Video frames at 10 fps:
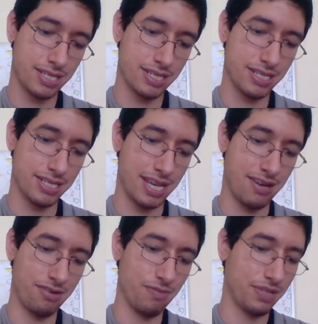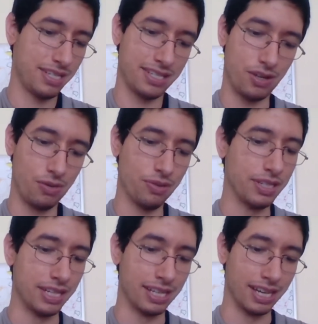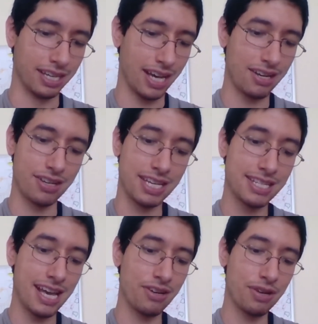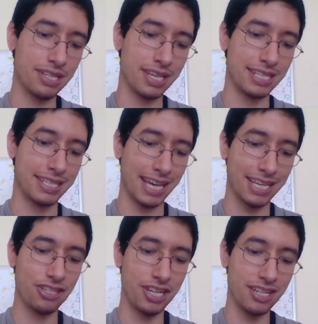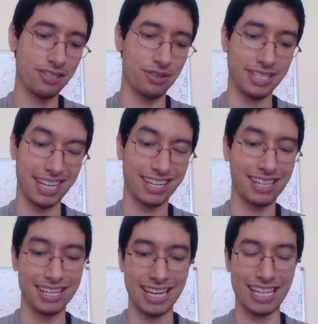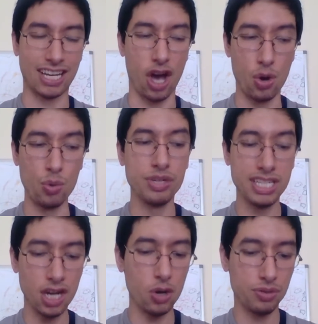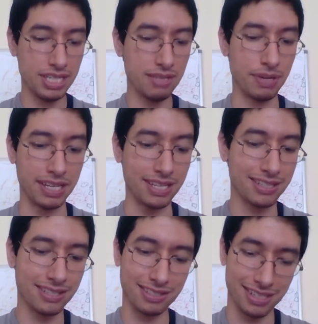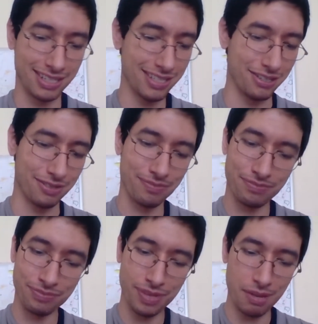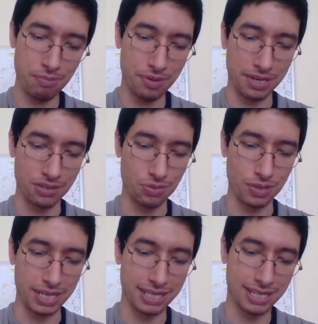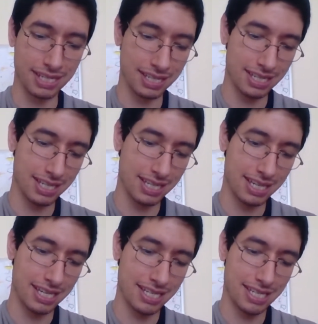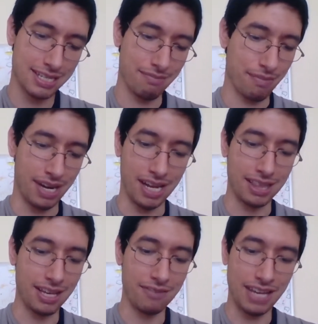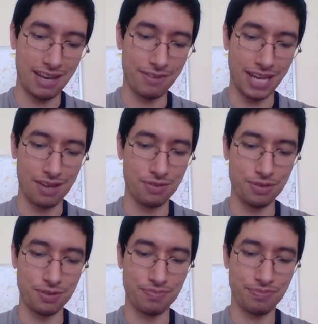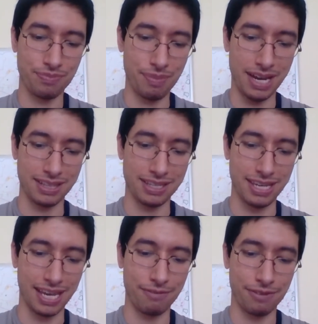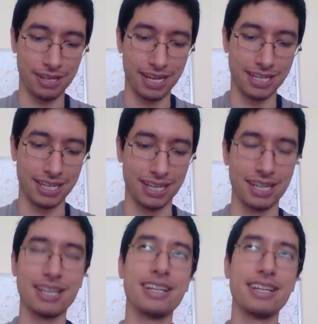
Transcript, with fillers: Because Houndoom is just an OG. Like I'm, he's not. I know he's, he's second gen, so he's technically not like OG OG, but he's he's still pretty sweet. And I loved having Houndoom back in the day for like uh,